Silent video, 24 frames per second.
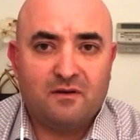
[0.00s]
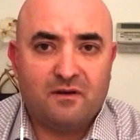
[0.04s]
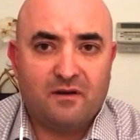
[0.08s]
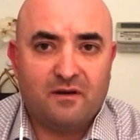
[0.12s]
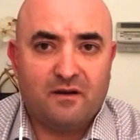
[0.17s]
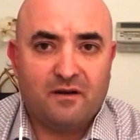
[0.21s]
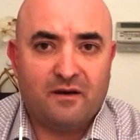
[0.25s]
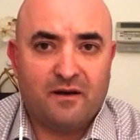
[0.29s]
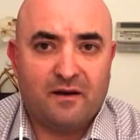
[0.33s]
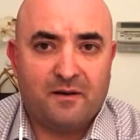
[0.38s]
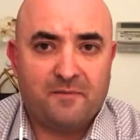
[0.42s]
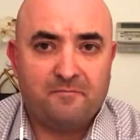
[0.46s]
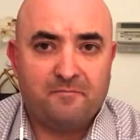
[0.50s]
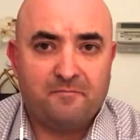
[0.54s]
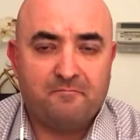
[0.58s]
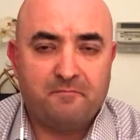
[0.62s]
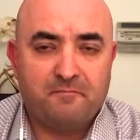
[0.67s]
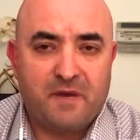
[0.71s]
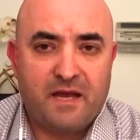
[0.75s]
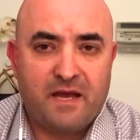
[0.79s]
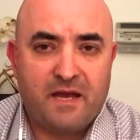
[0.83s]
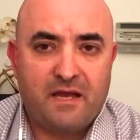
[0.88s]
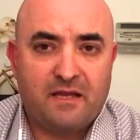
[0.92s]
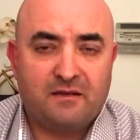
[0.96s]
Um,
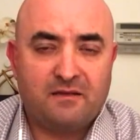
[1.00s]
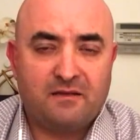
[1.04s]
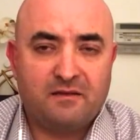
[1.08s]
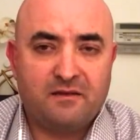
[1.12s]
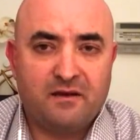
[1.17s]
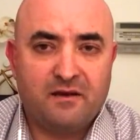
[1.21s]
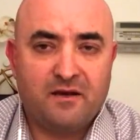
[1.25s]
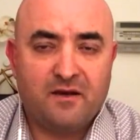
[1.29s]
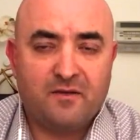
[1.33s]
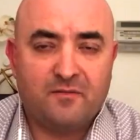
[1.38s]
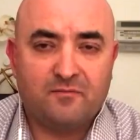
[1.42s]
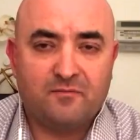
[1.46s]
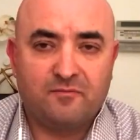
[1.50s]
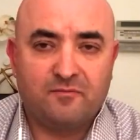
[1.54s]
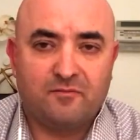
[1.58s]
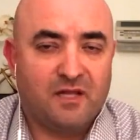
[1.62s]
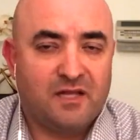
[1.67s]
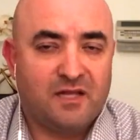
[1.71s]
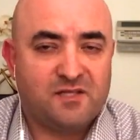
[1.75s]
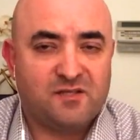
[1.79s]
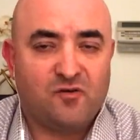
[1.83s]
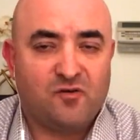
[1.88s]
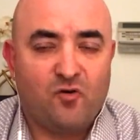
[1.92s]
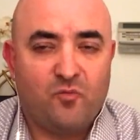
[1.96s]
and uh,
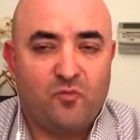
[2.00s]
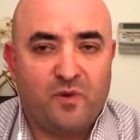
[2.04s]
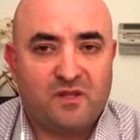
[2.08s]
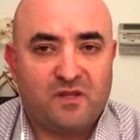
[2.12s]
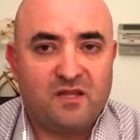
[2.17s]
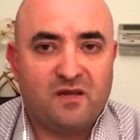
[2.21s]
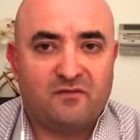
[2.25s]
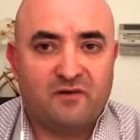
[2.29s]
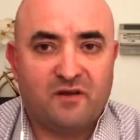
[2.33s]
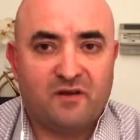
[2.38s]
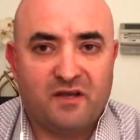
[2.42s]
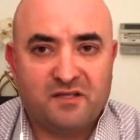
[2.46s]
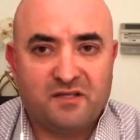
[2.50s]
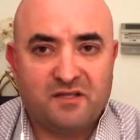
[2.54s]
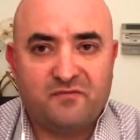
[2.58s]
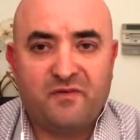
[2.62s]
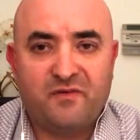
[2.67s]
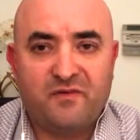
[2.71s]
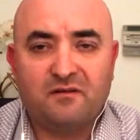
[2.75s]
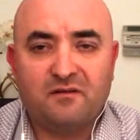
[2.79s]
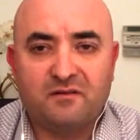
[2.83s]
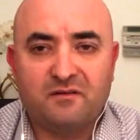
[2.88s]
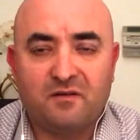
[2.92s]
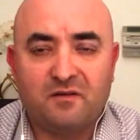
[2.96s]
let's hope it never gets
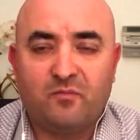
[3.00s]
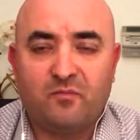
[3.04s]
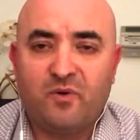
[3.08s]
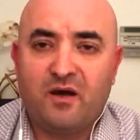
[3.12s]
fielded.